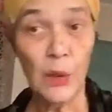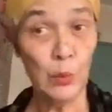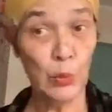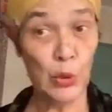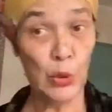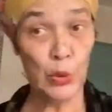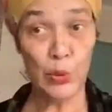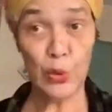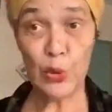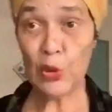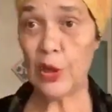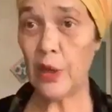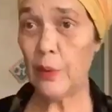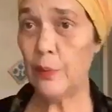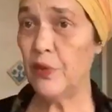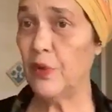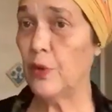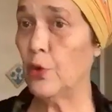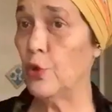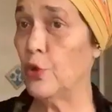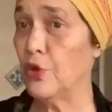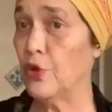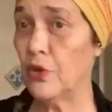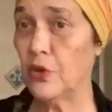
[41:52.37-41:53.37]
but perhaps
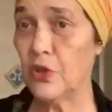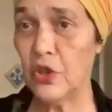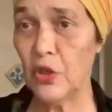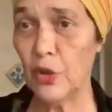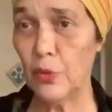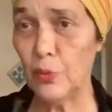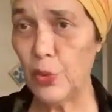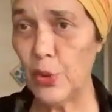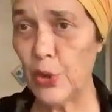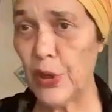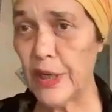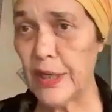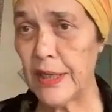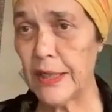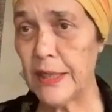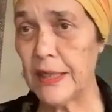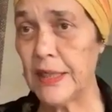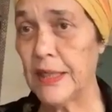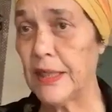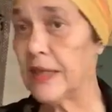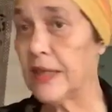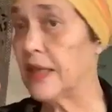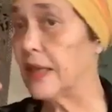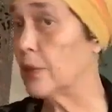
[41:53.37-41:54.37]
other
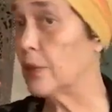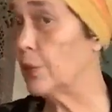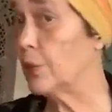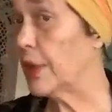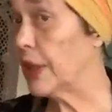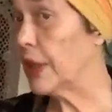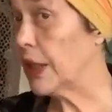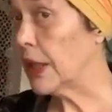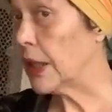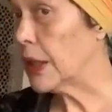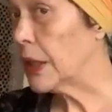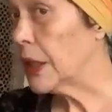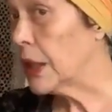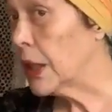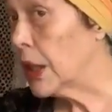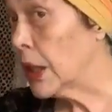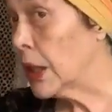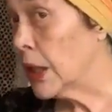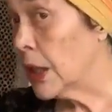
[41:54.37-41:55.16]
temporality that we can